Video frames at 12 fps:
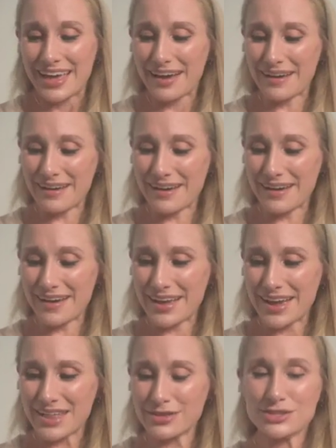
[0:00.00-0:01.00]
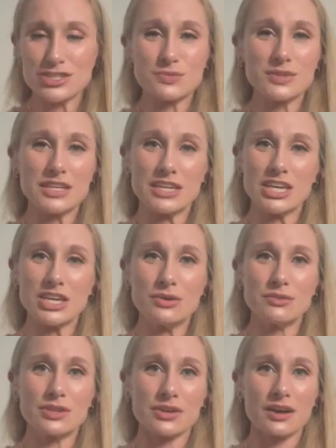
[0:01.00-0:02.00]
They're just really
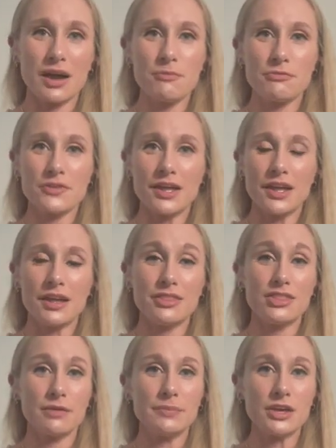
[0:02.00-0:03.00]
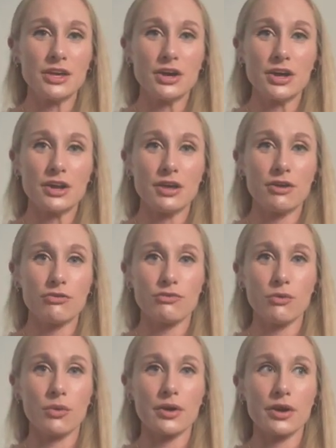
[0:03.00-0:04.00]
cute. They're comfy. They'll be good
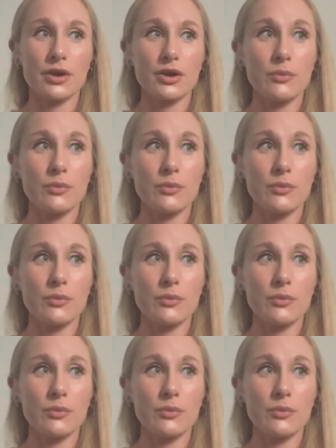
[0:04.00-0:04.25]
for